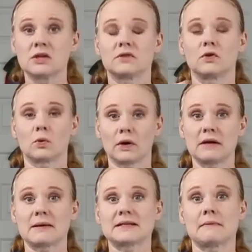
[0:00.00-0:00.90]
If you're
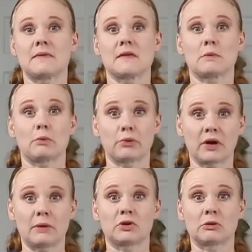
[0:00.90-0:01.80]
worried about something that will
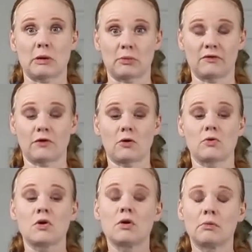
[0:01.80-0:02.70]
print with your mobile phone,